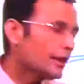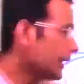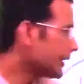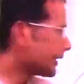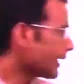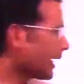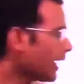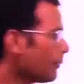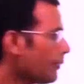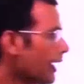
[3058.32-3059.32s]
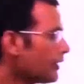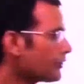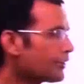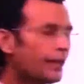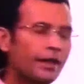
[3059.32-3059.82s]
it came and
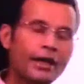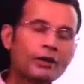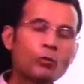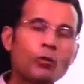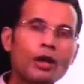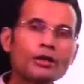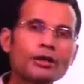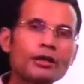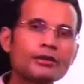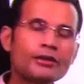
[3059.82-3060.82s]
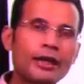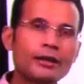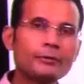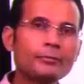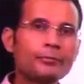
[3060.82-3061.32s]
stayed at
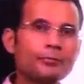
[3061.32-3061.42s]
110.